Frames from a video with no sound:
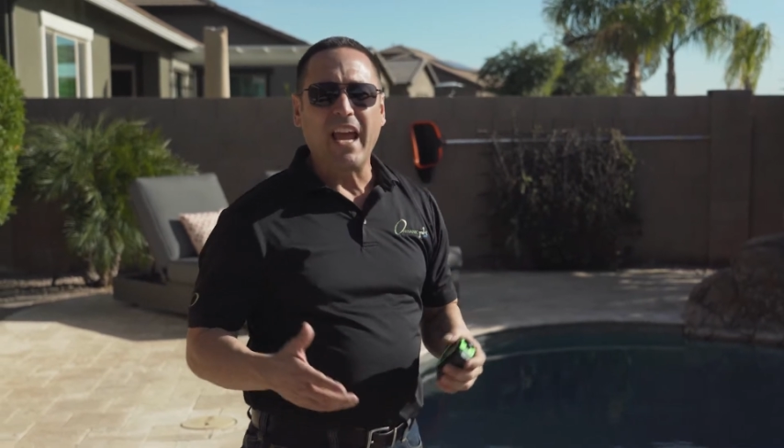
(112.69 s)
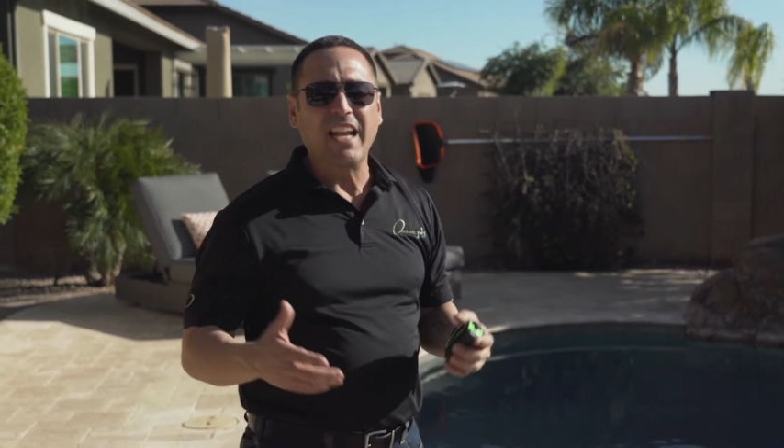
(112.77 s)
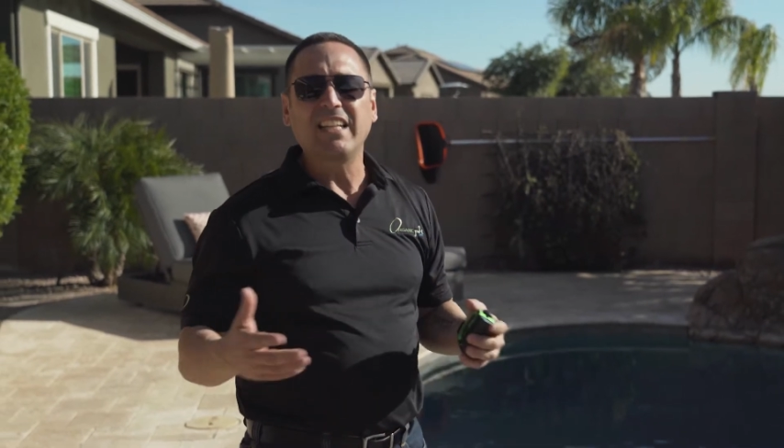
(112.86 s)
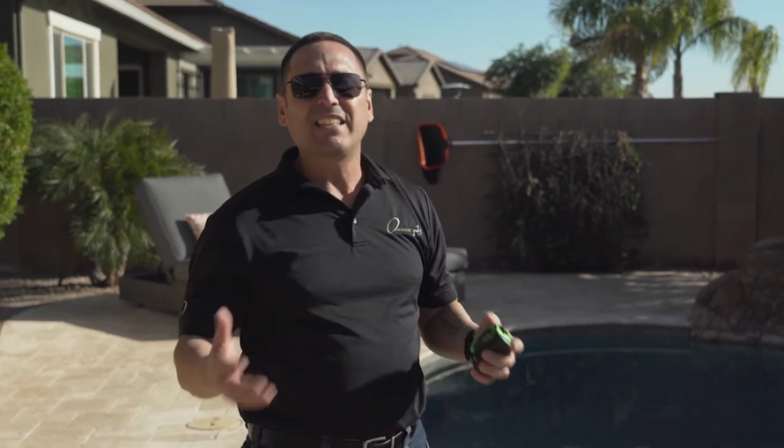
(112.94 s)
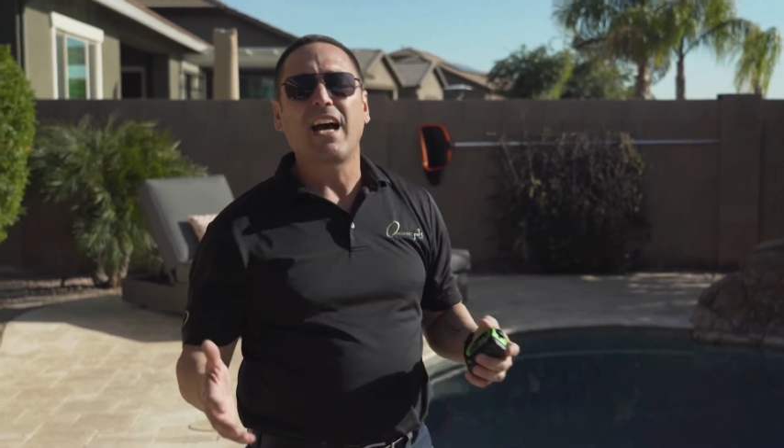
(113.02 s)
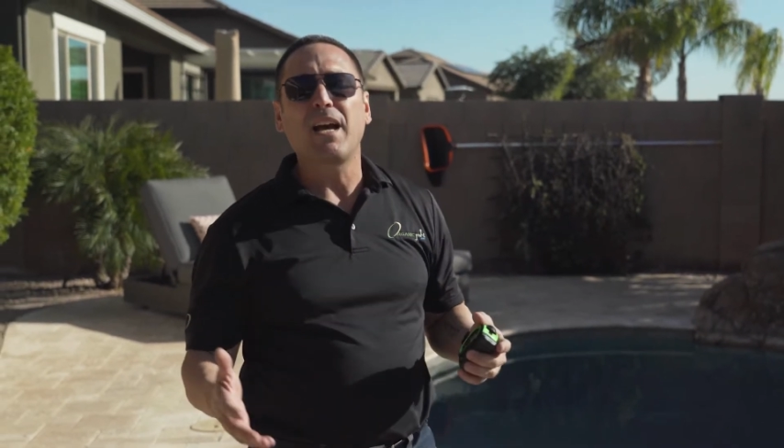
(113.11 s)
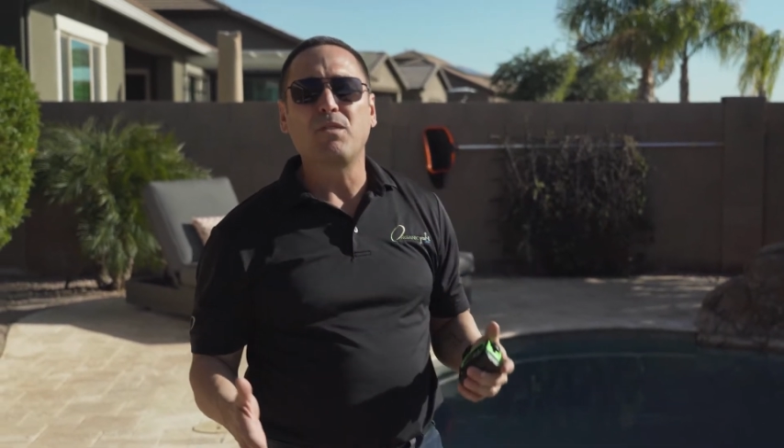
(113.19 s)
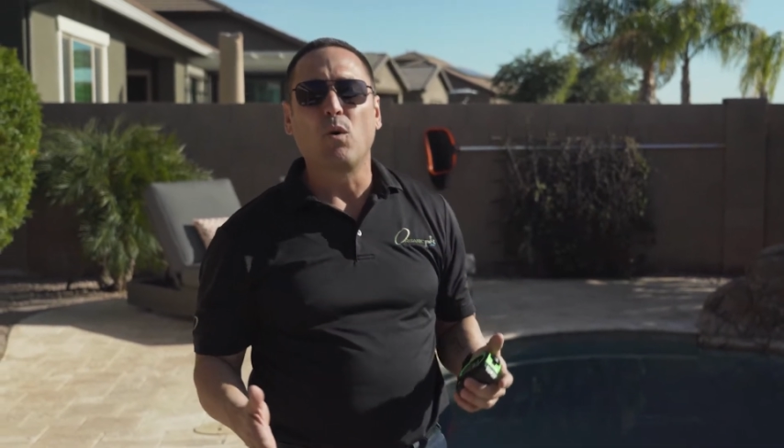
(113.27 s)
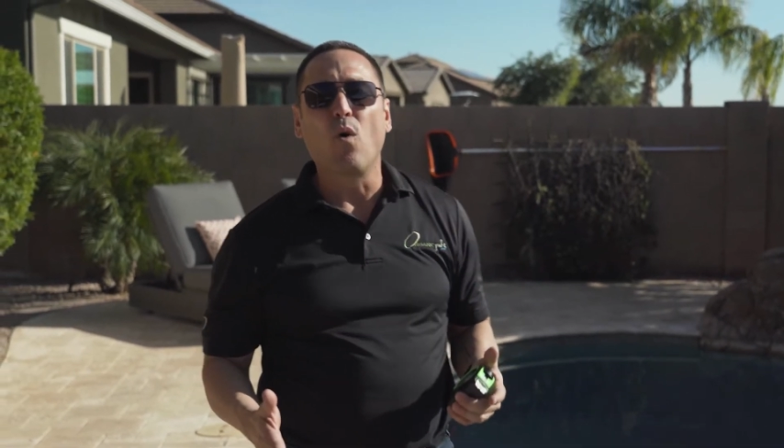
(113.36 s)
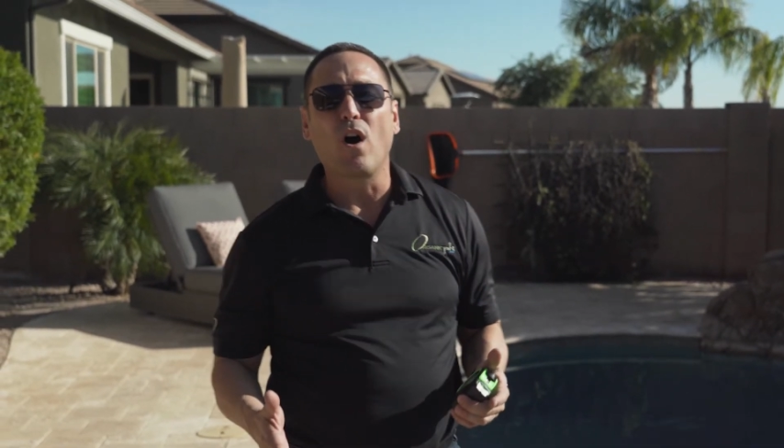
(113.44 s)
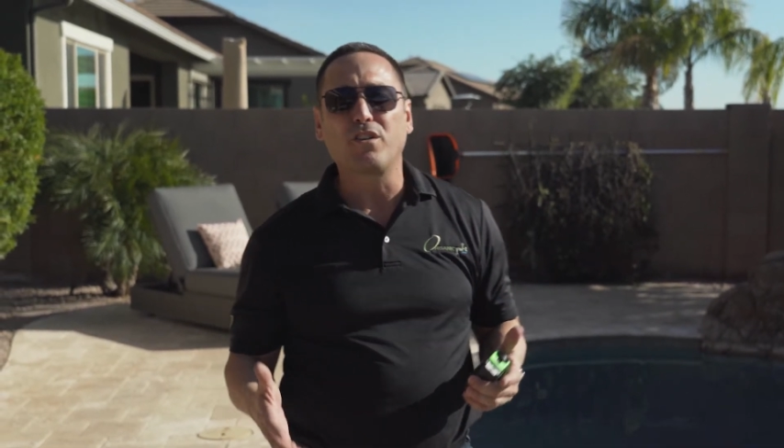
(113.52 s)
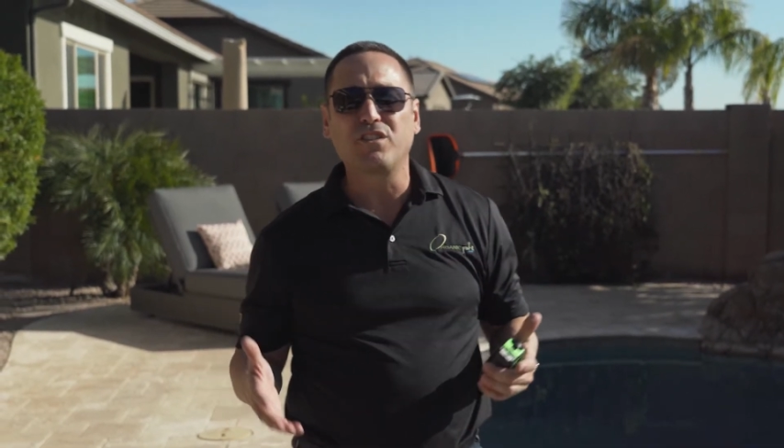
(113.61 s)
any time the
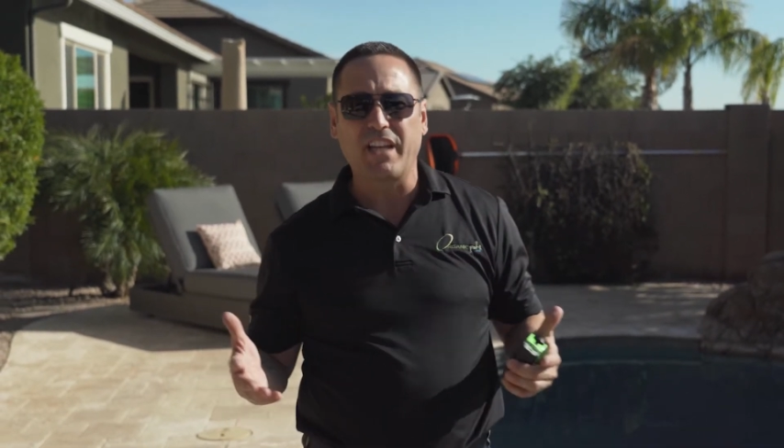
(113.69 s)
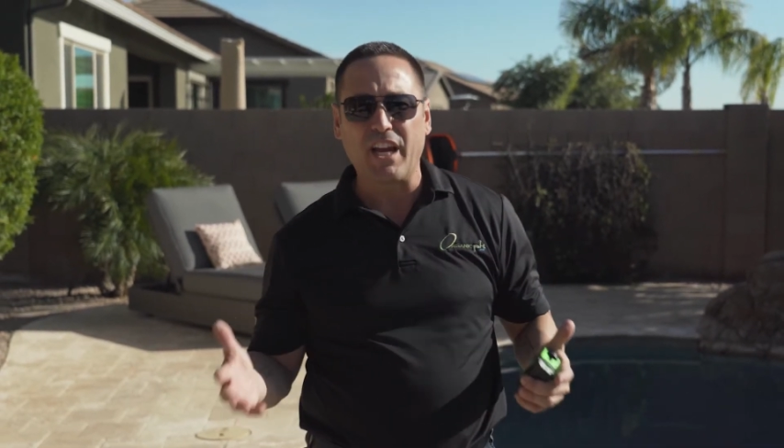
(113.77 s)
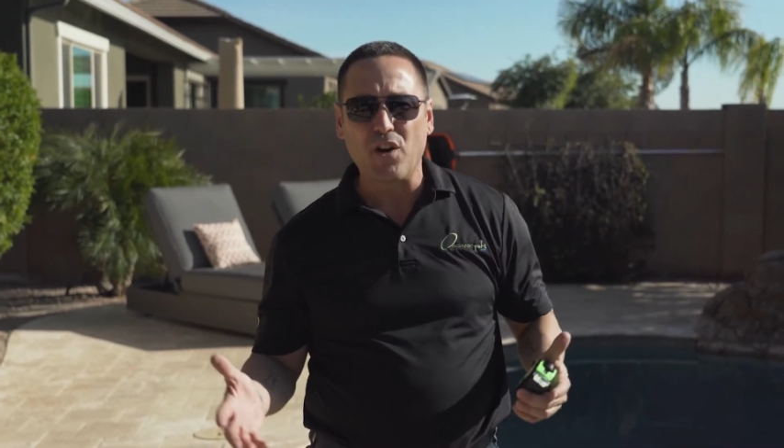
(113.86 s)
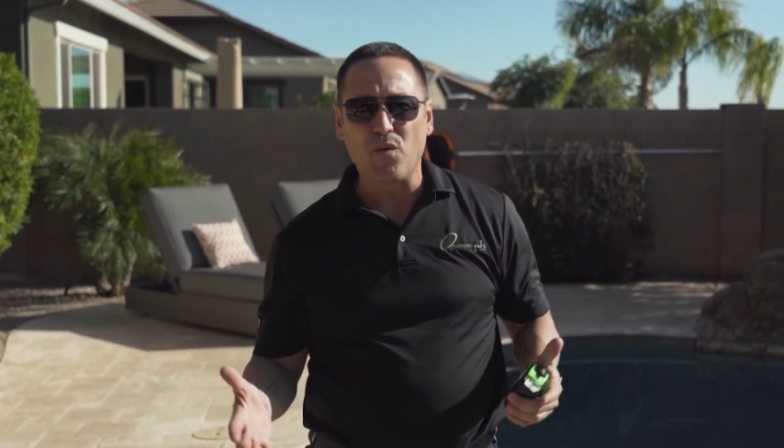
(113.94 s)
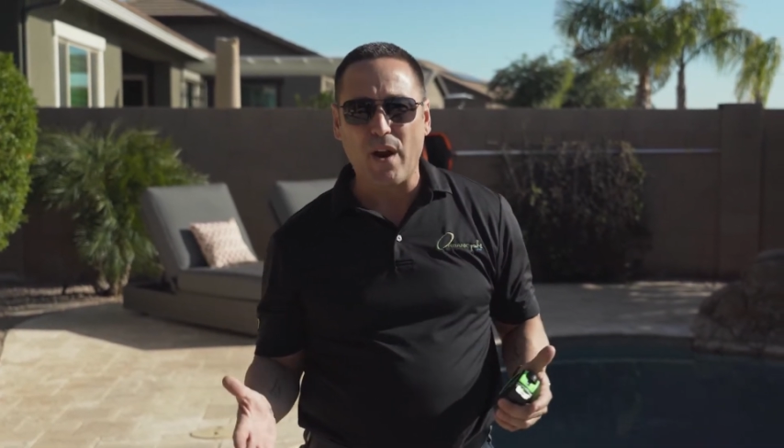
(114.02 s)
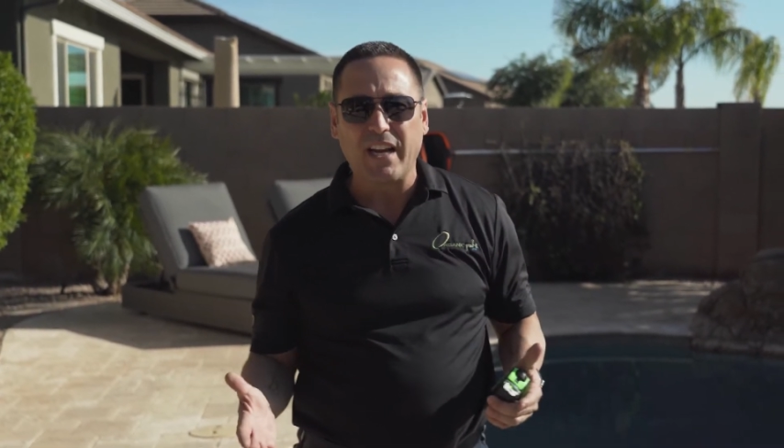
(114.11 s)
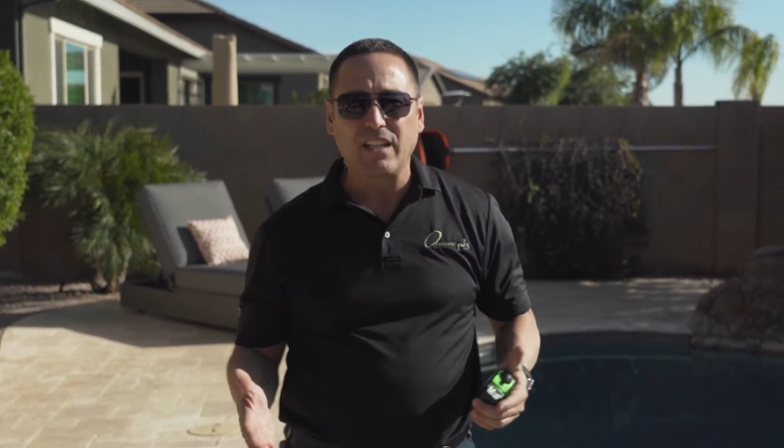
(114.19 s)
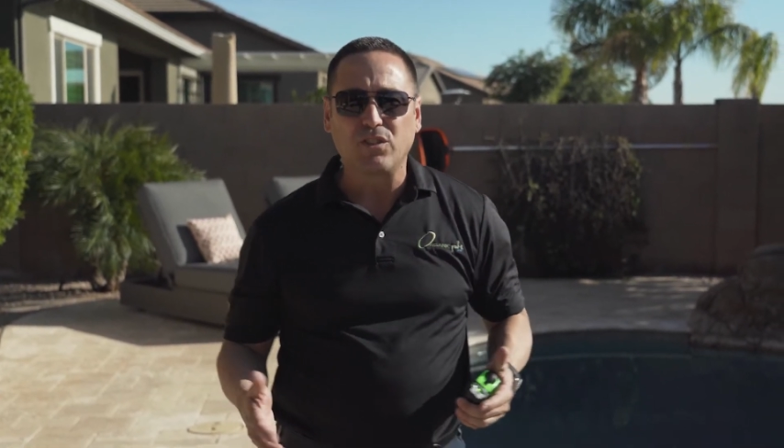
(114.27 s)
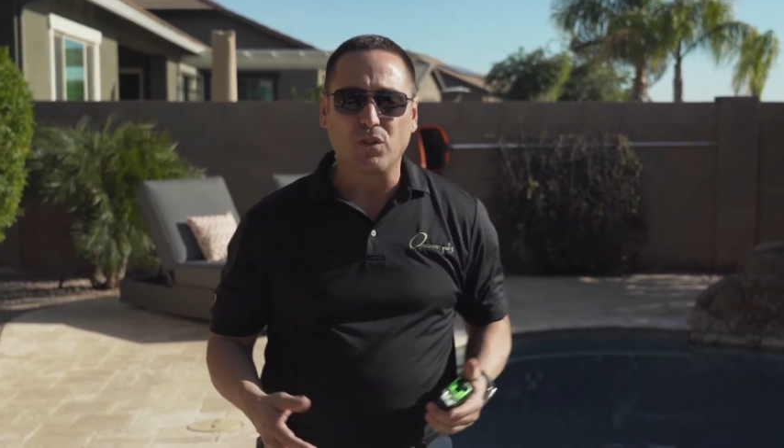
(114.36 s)
water's aerated.